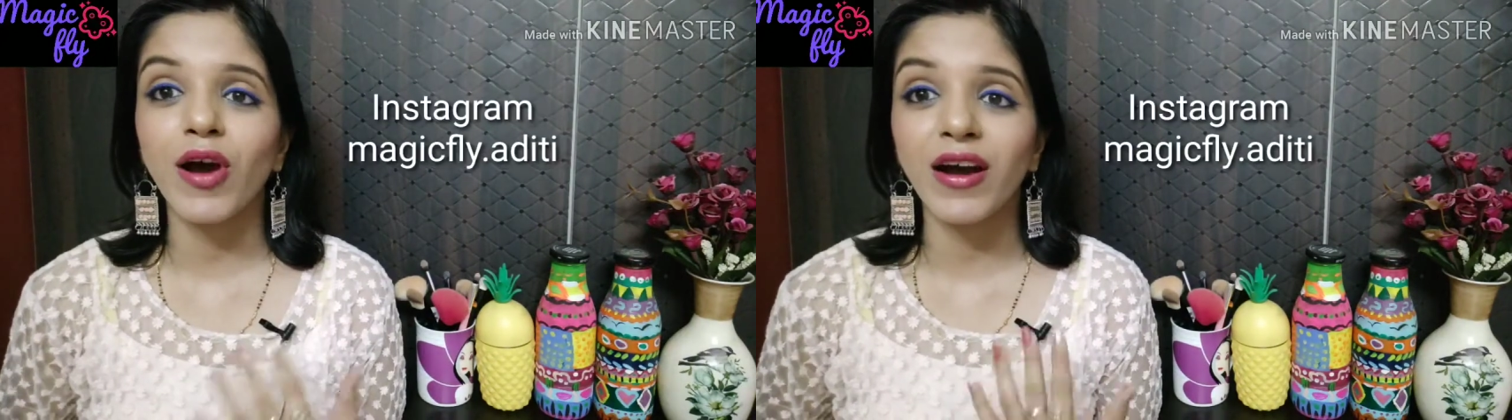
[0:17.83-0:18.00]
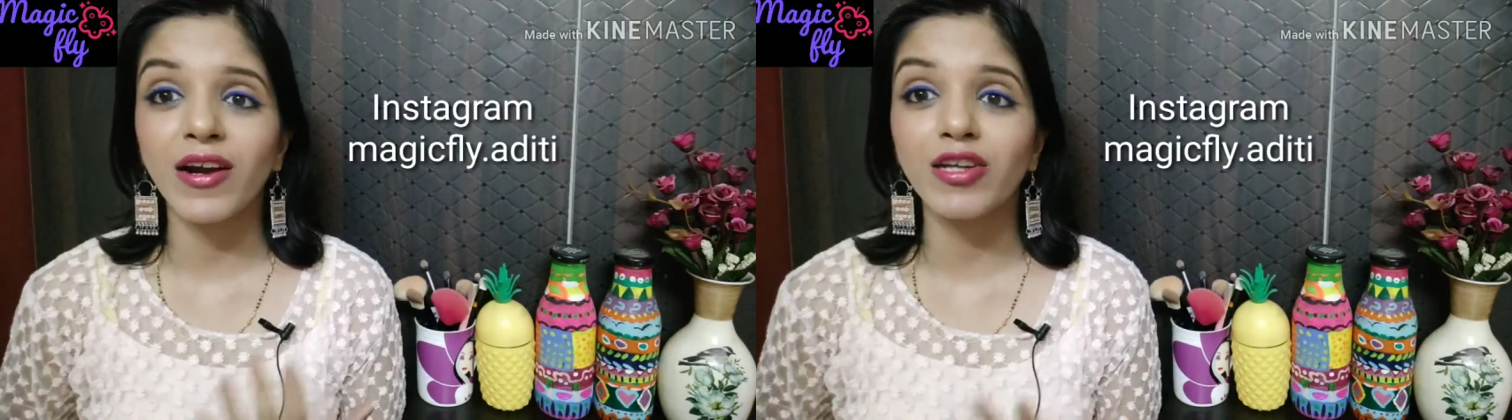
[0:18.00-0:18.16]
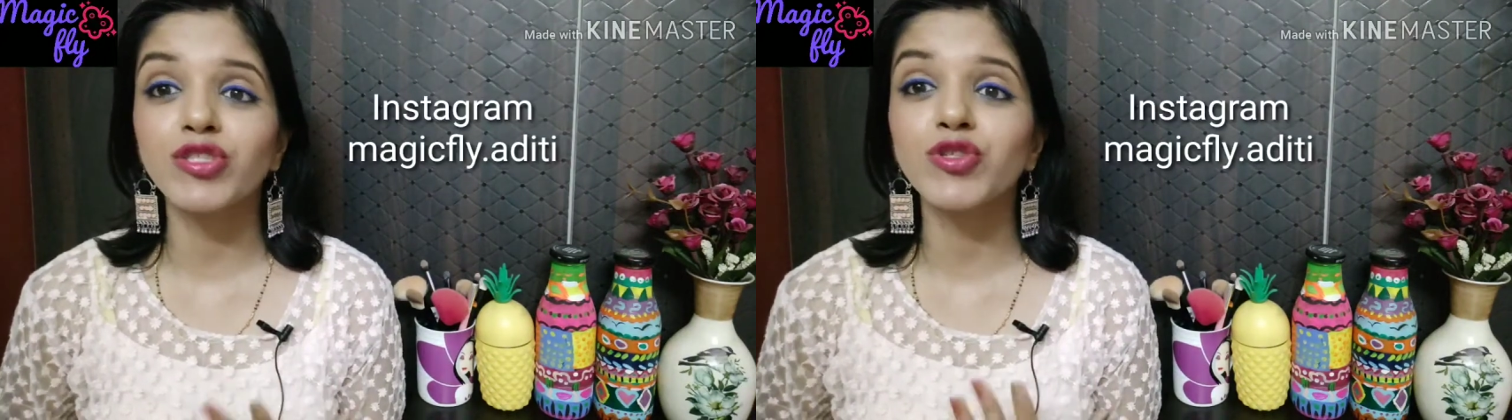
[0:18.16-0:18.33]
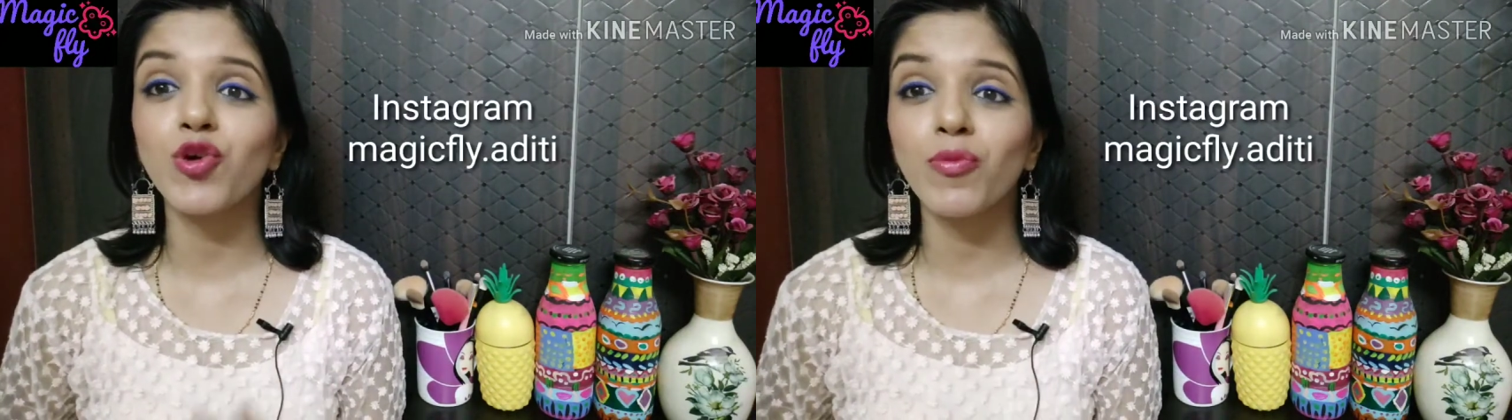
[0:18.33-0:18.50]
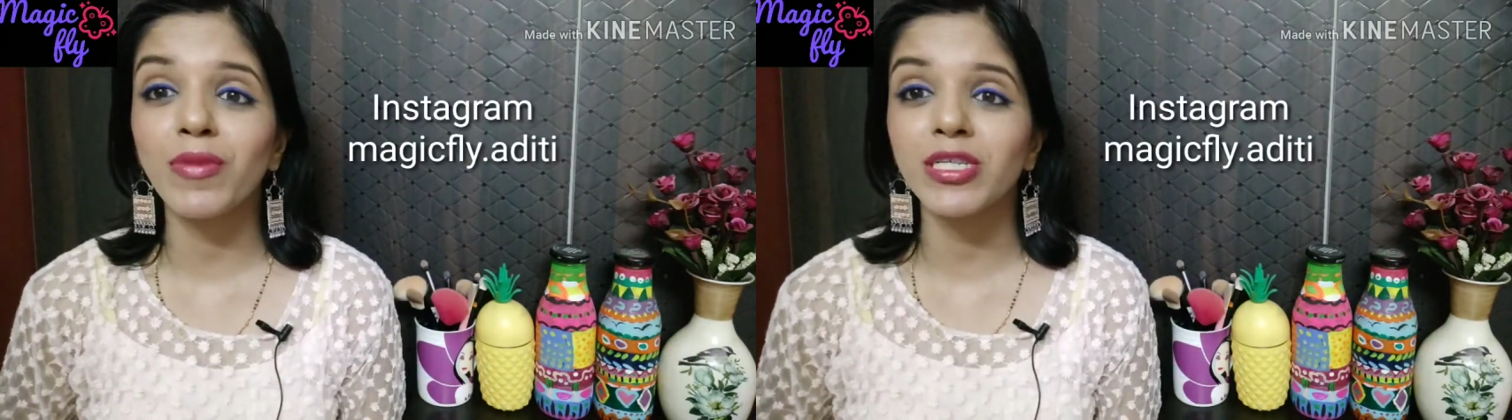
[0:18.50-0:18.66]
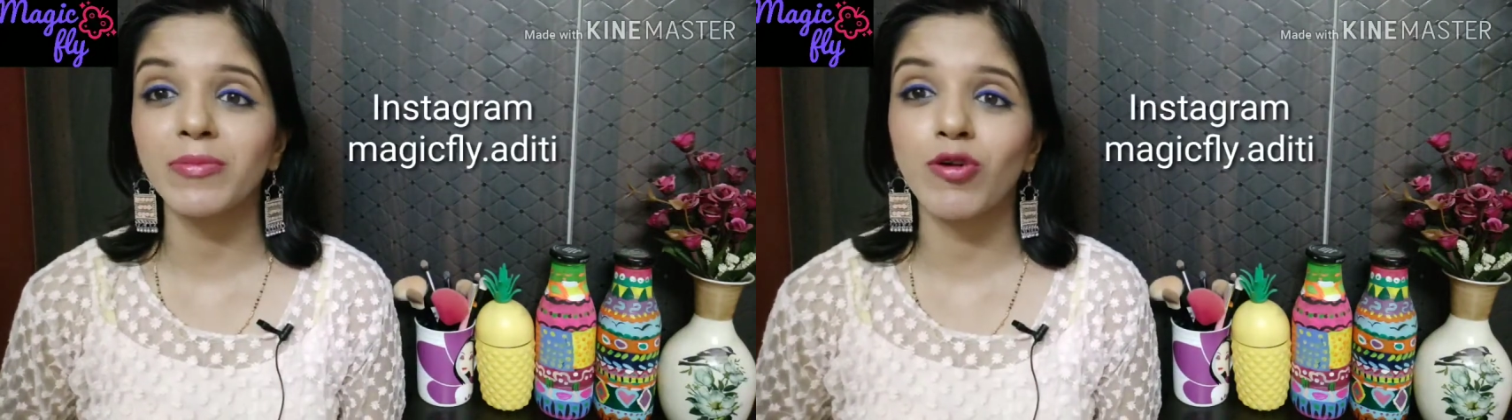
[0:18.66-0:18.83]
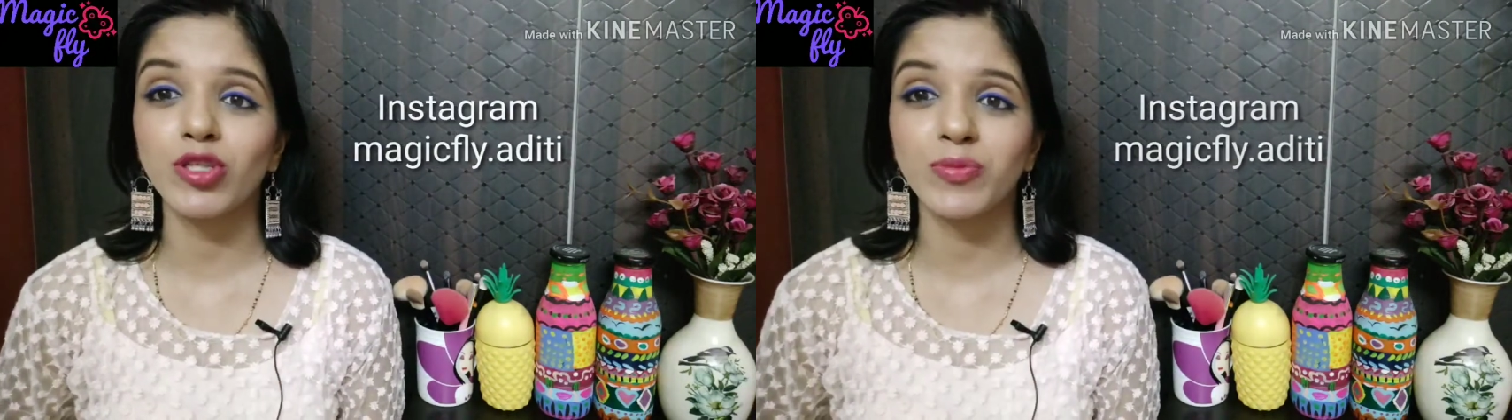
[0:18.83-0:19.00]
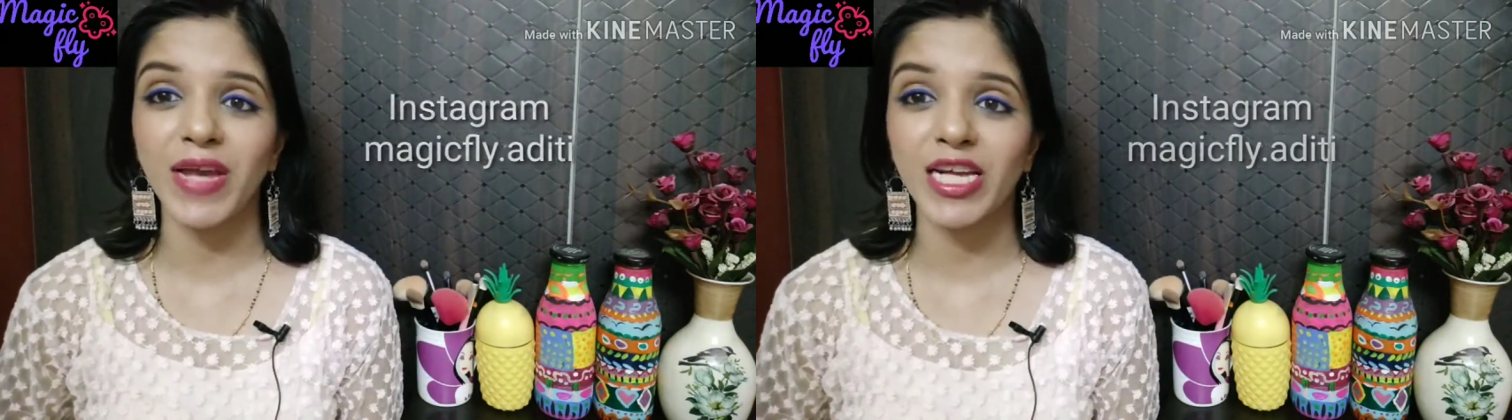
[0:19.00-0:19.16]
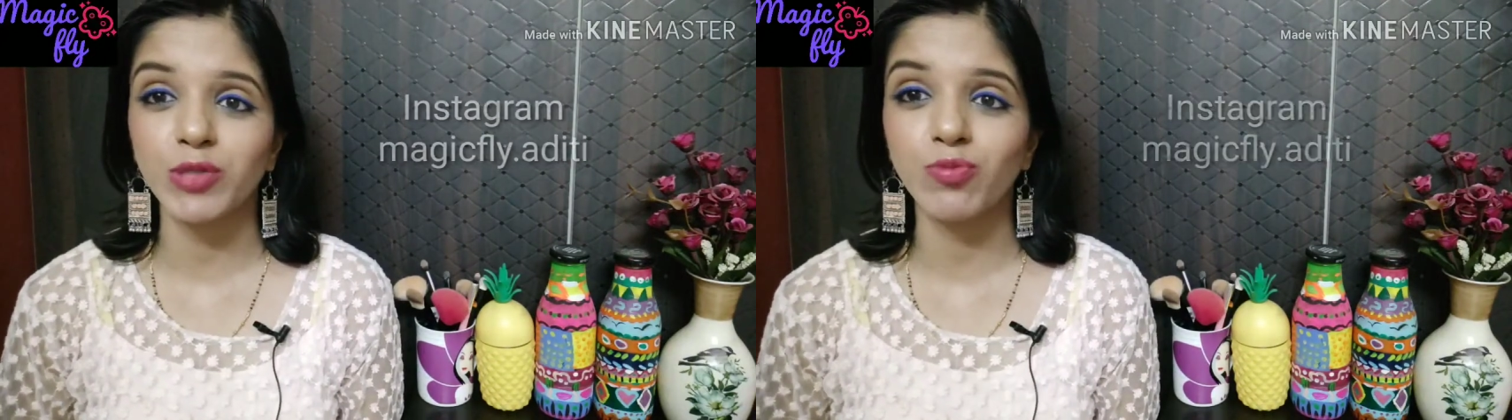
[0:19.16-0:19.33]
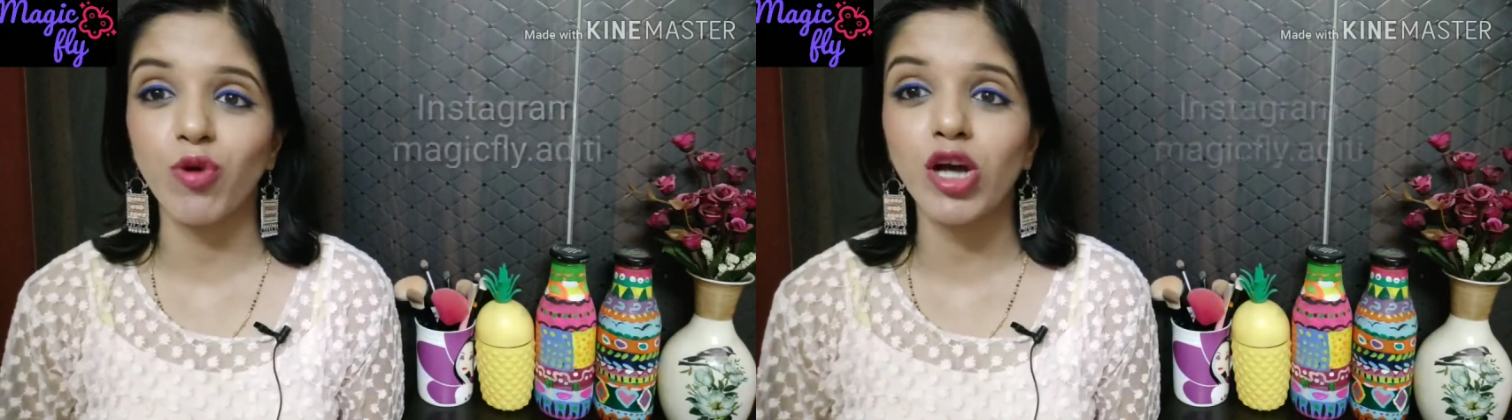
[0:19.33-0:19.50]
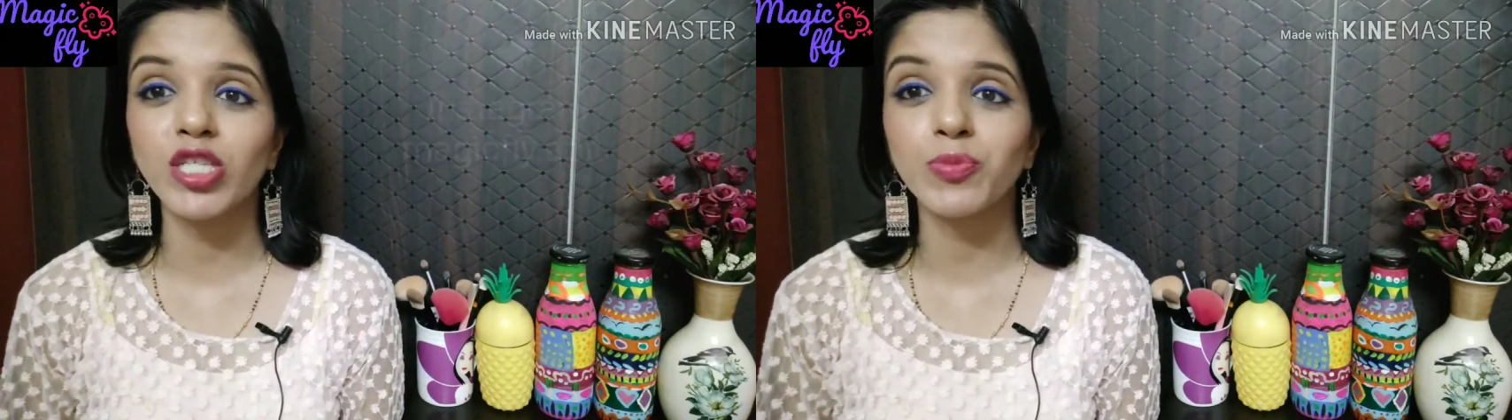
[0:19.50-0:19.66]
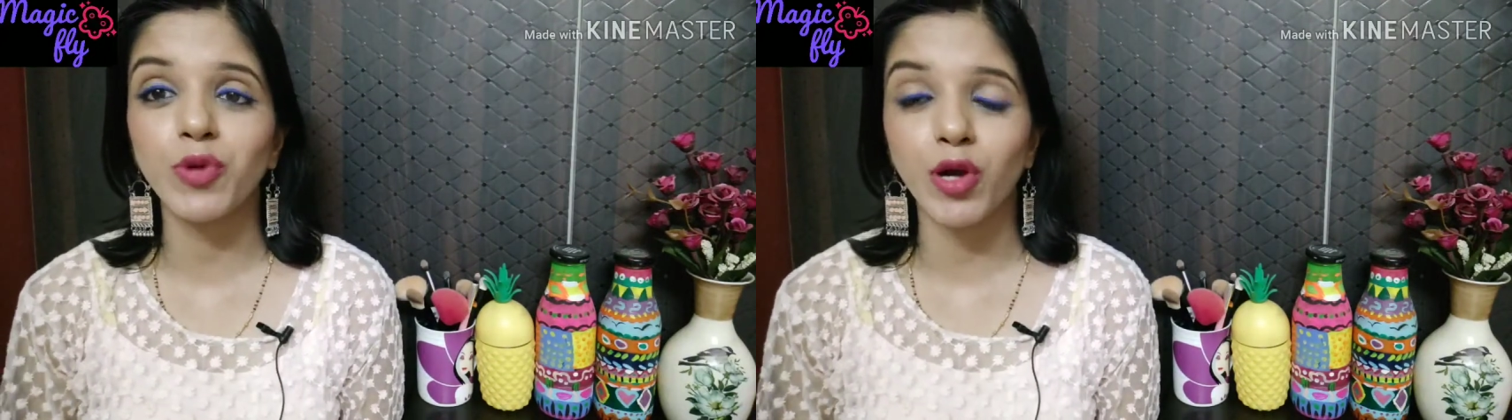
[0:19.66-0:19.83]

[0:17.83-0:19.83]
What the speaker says: heard so much about Smashbox